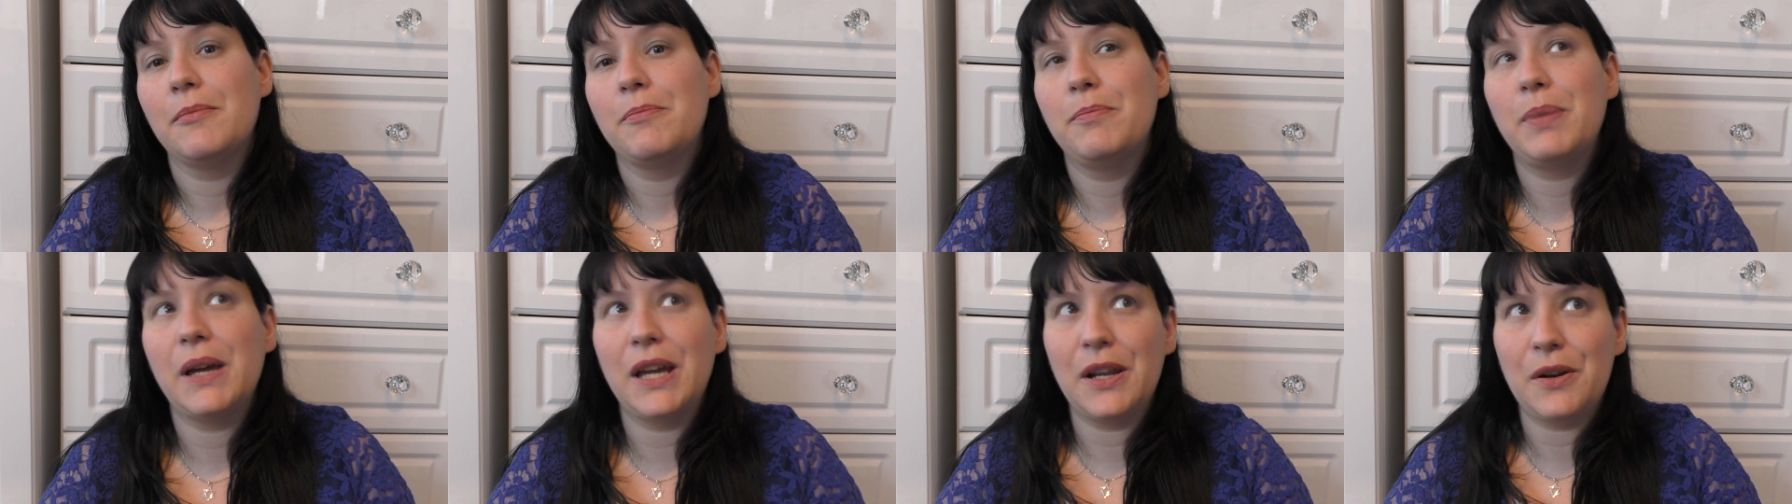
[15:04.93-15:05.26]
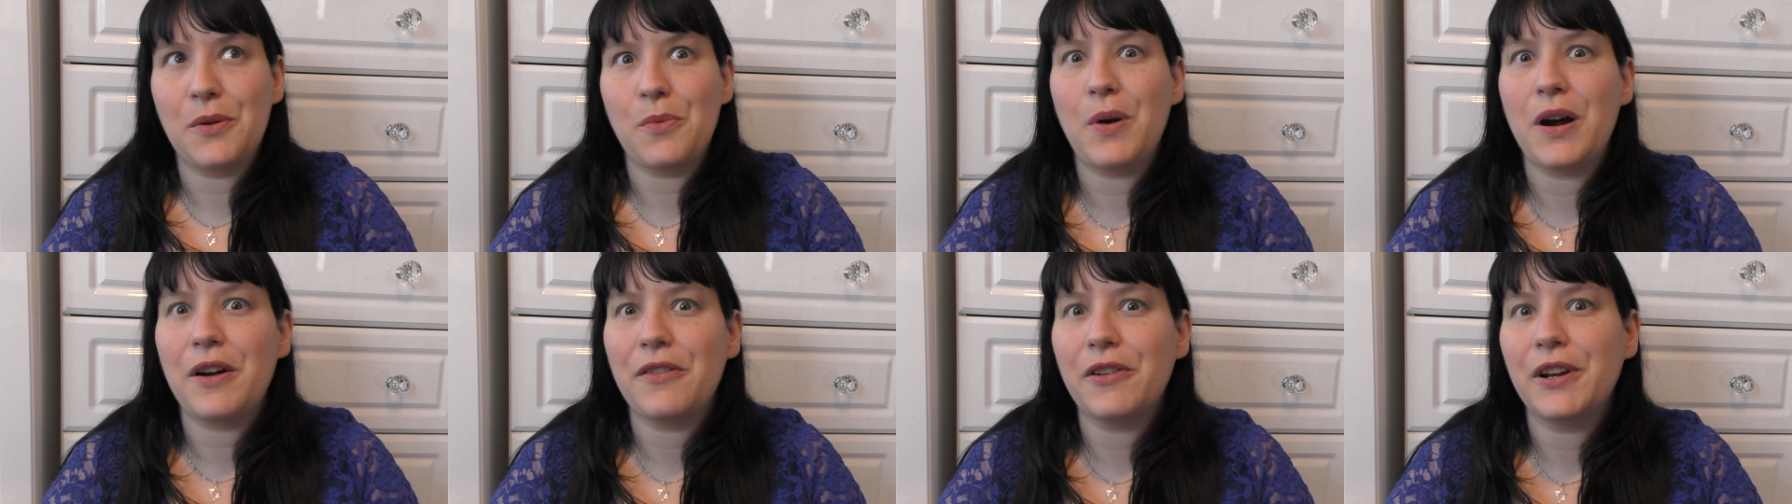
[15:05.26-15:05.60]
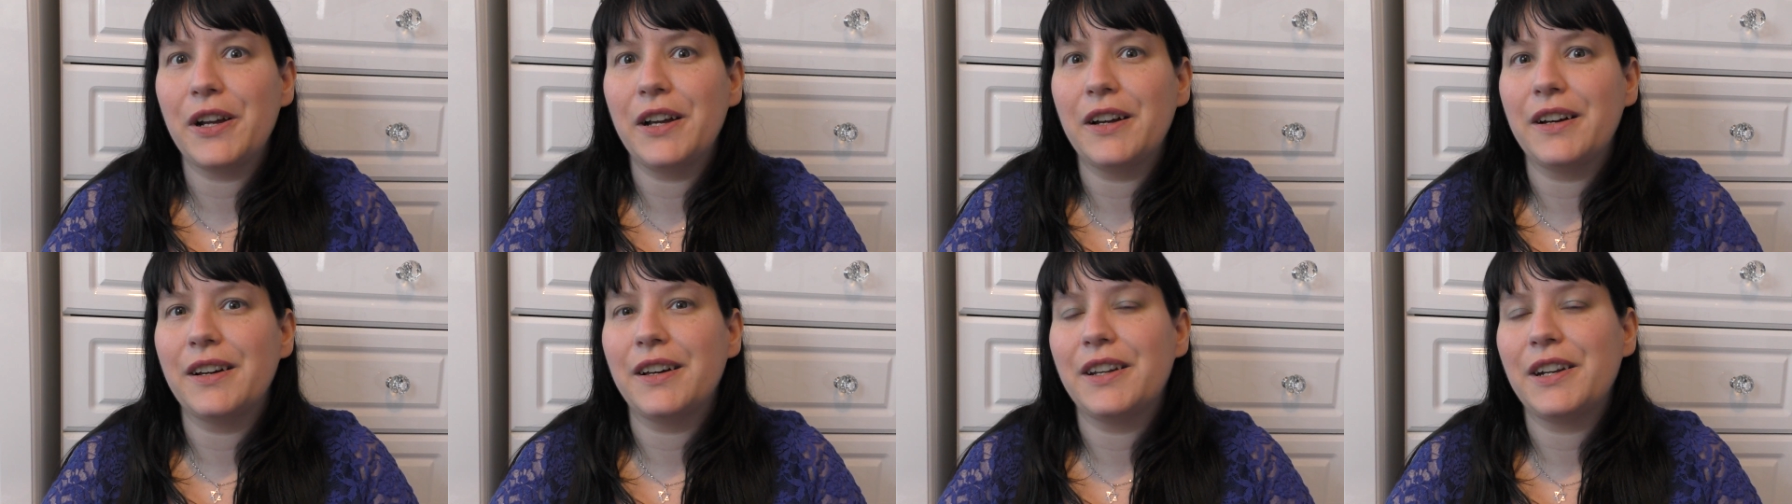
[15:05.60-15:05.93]
being a
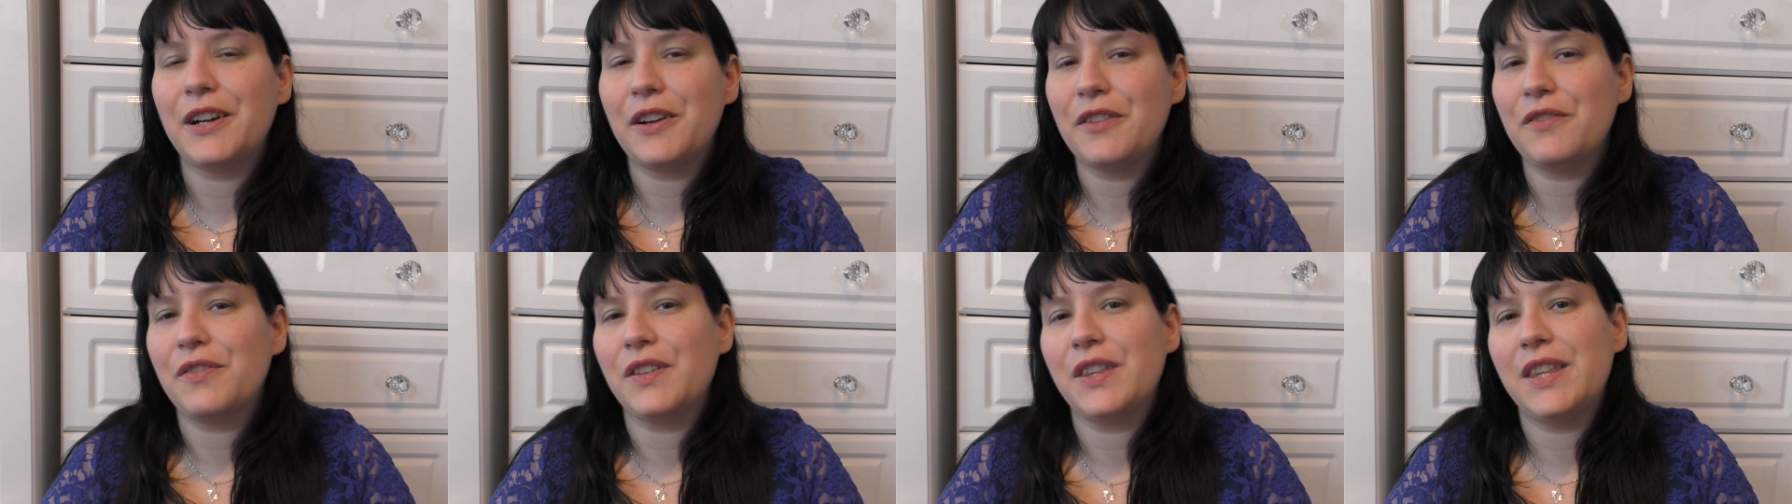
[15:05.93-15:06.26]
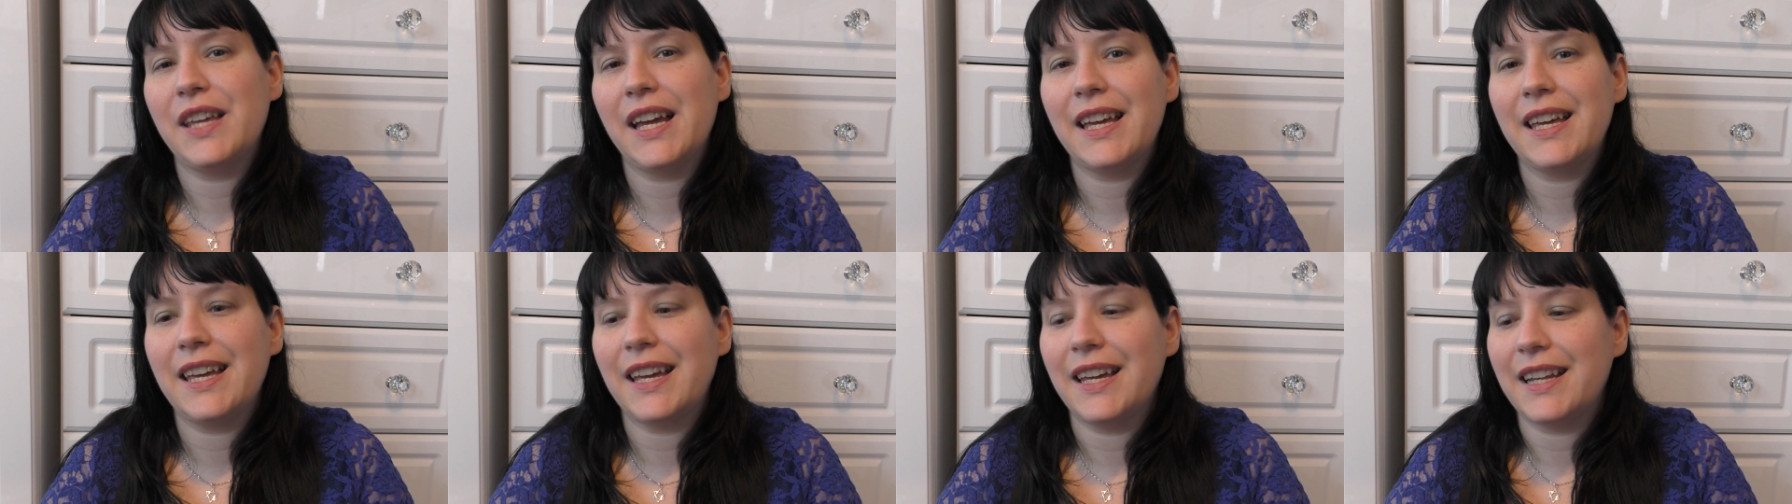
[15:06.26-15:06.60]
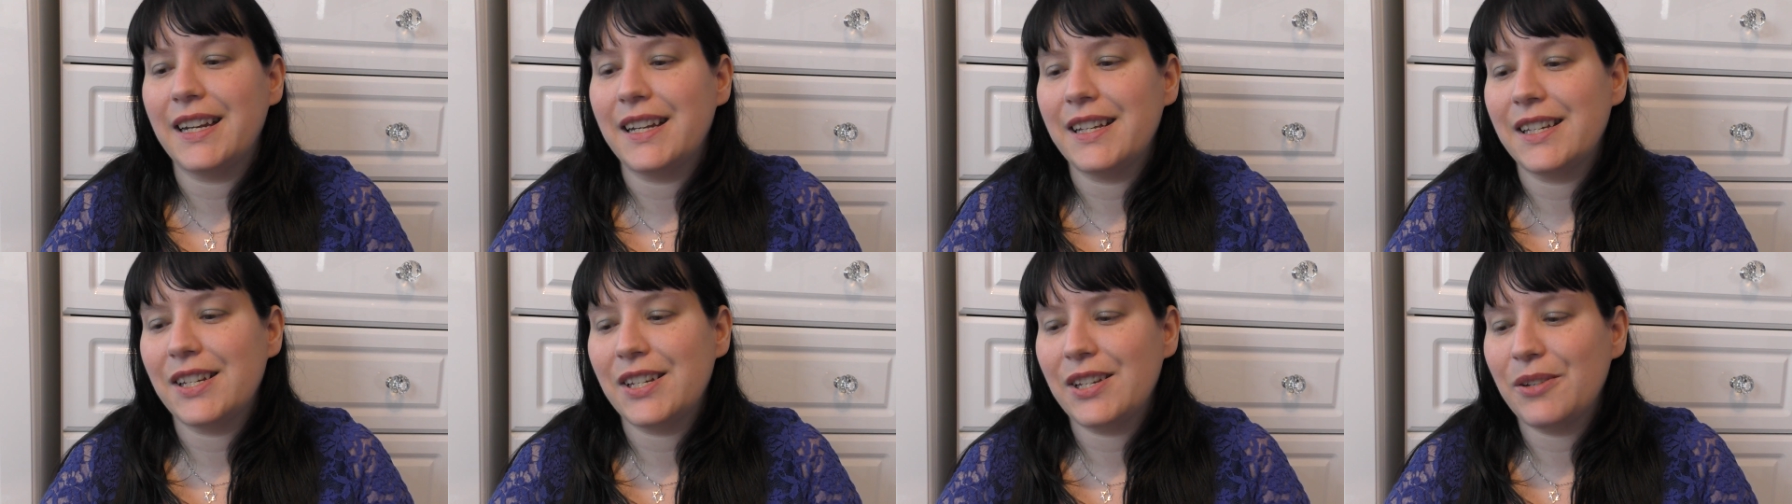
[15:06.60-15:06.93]
worrier and
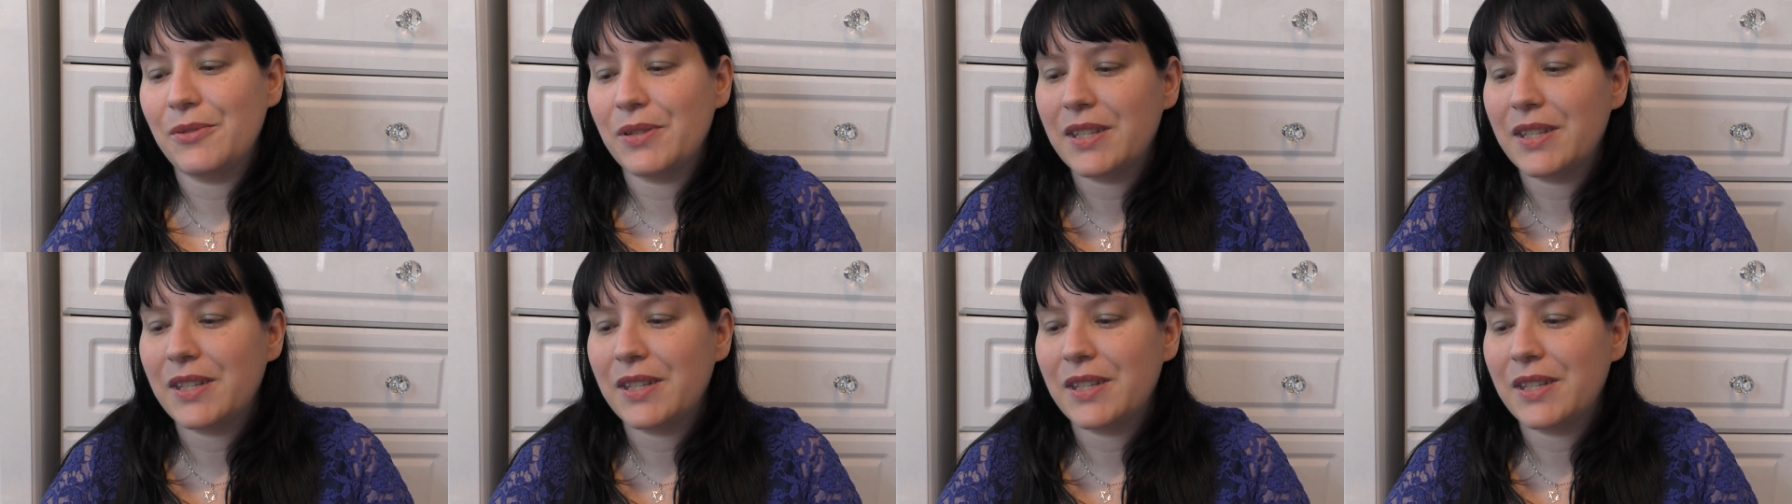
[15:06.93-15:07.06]
overthinking and she